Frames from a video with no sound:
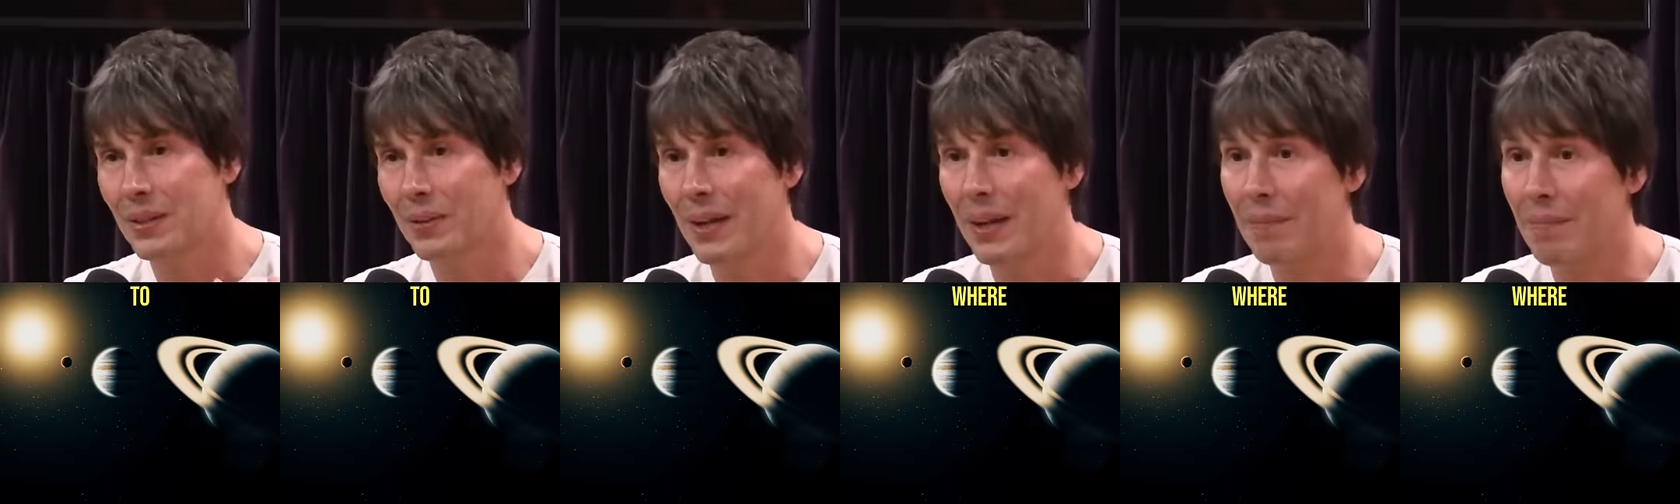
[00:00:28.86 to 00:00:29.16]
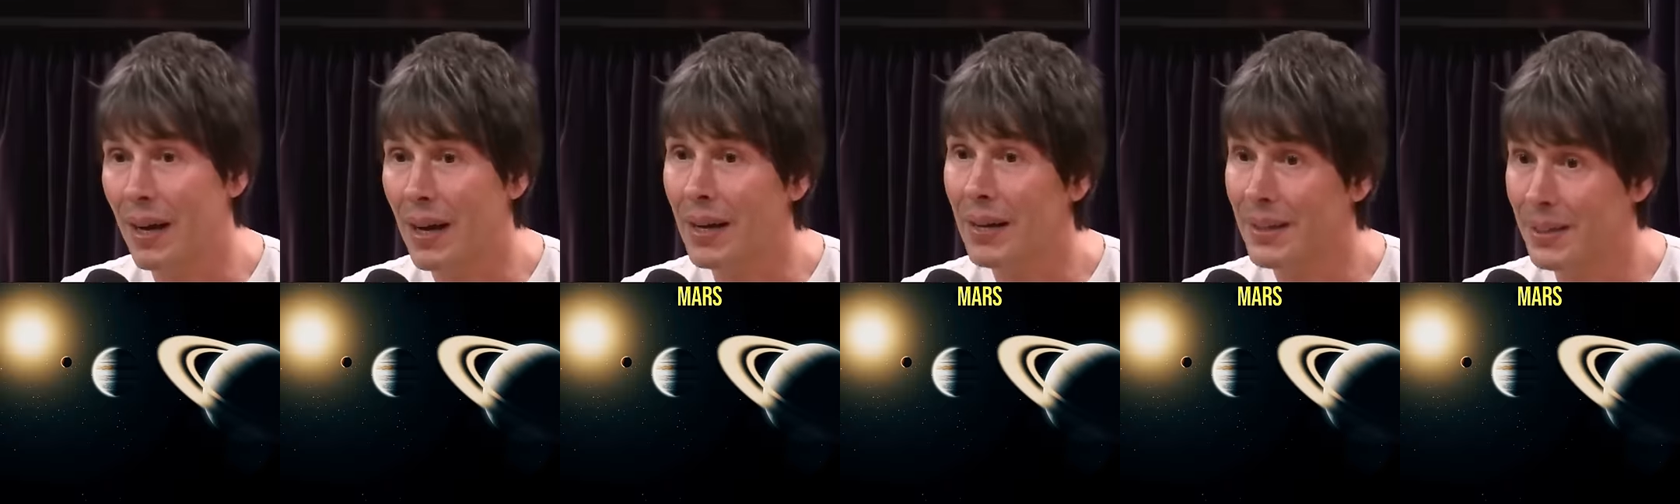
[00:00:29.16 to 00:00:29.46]
to where
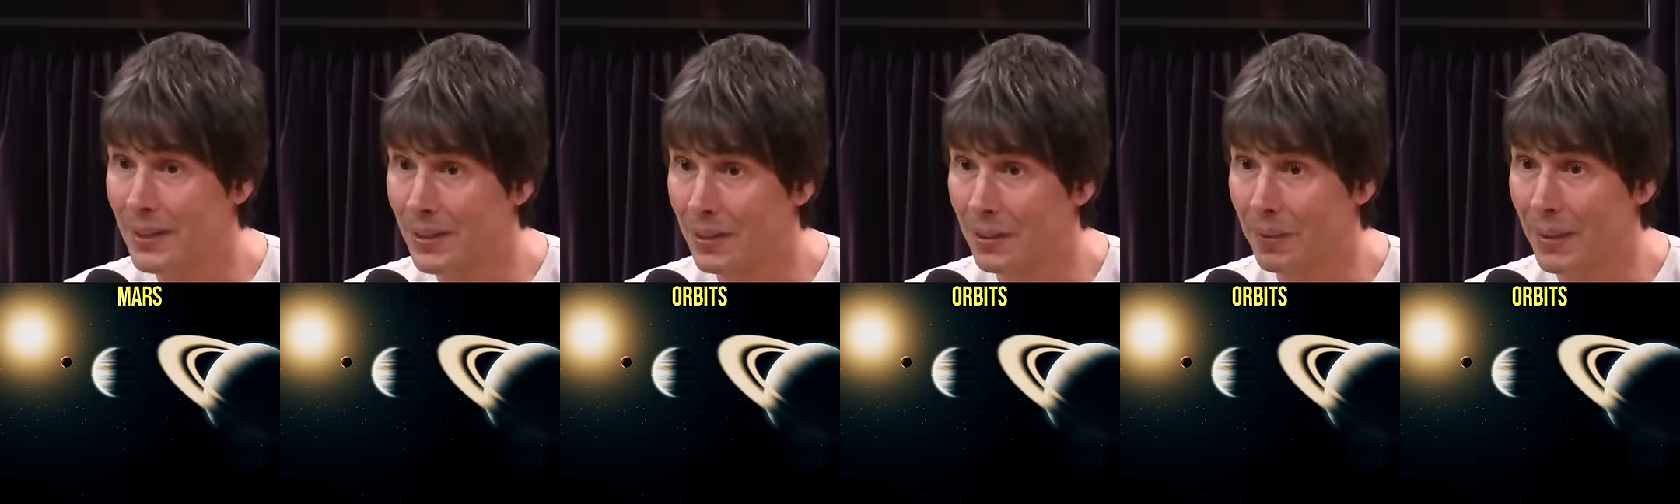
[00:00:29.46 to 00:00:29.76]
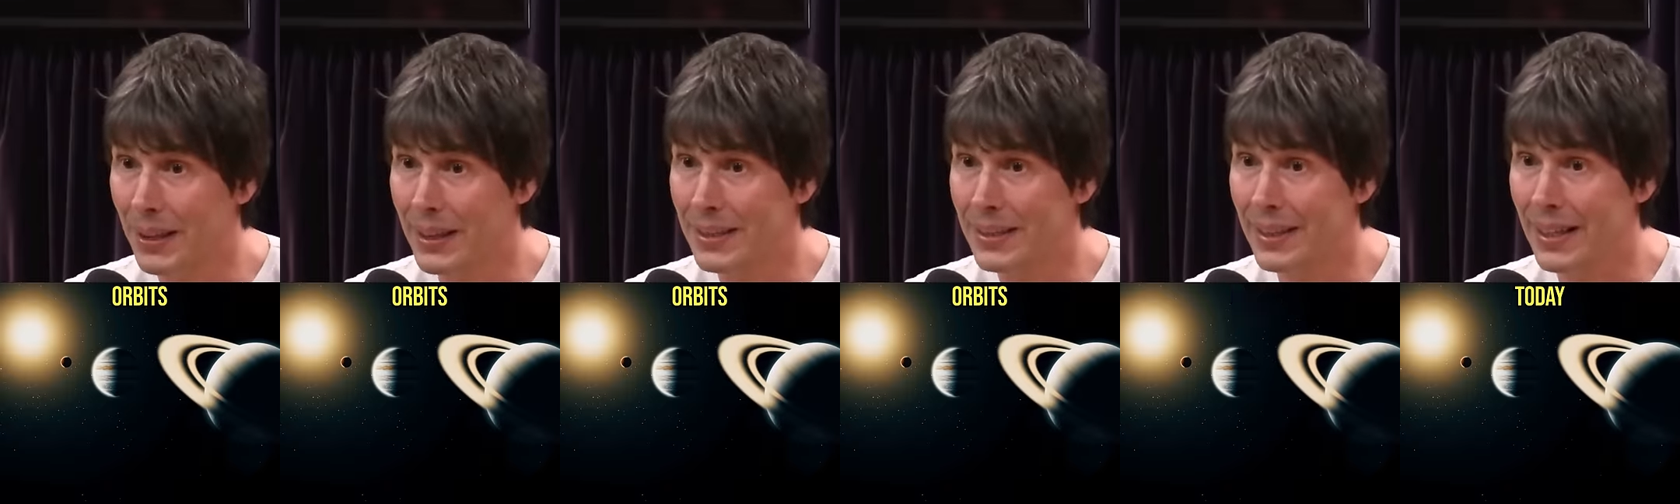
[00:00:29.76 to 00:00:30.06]
Mars
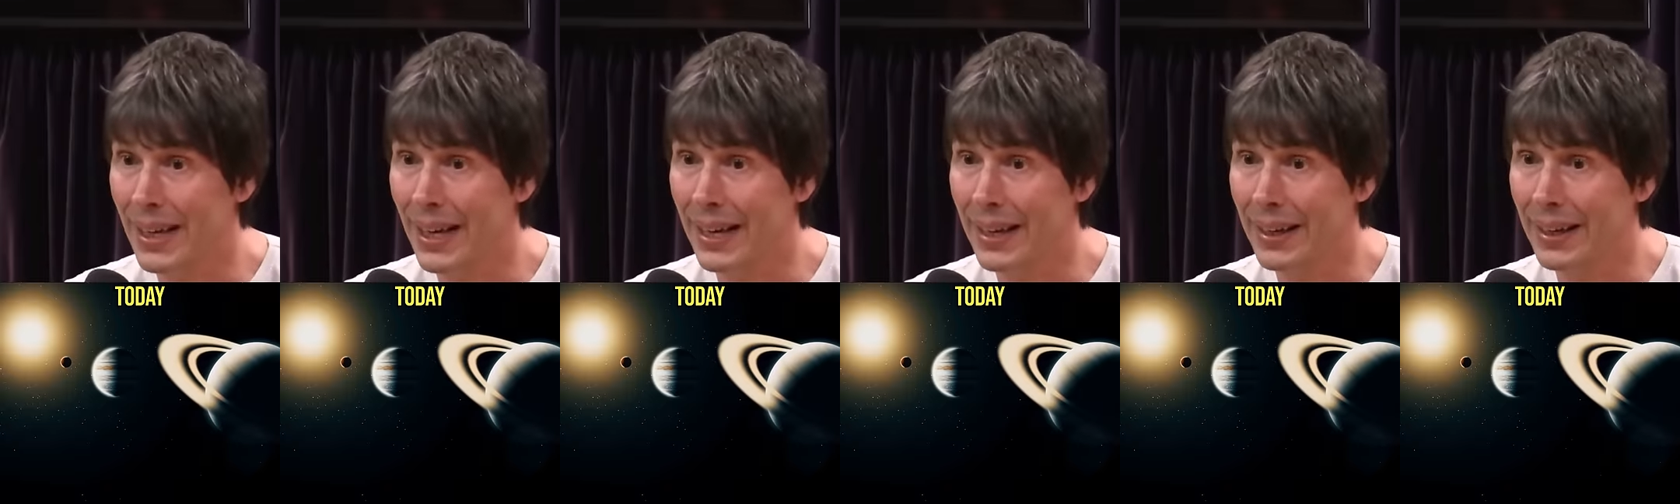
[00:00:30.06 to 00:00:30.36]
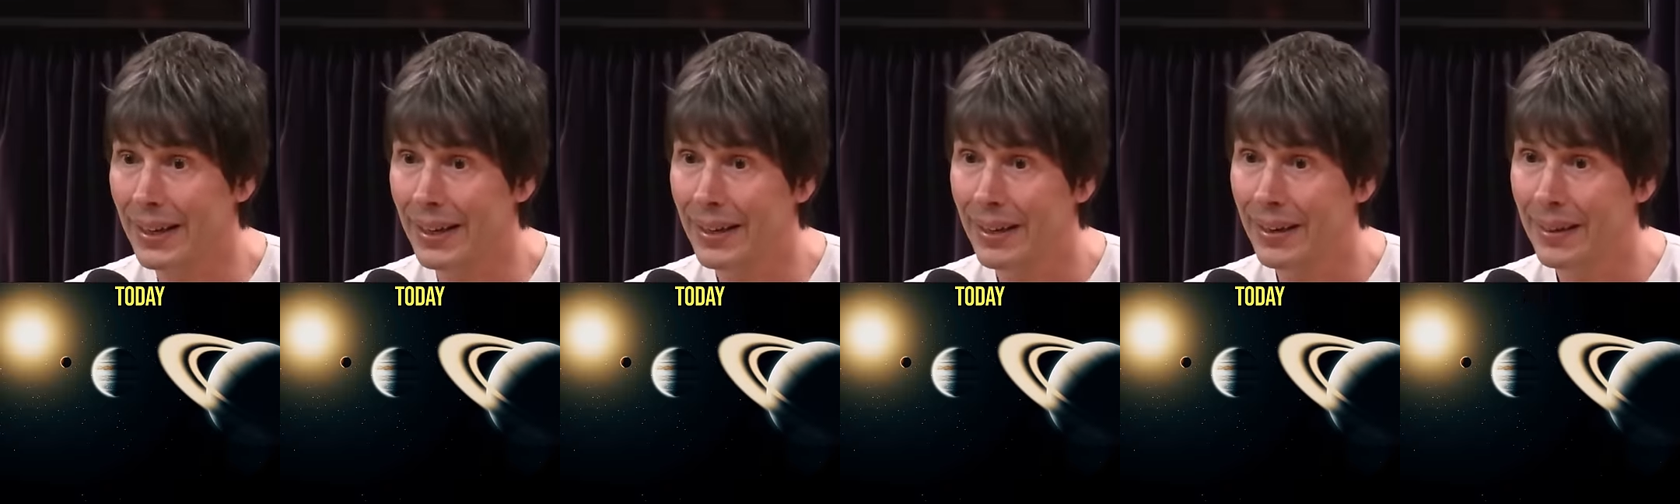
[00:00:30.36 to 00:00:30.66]
orbits today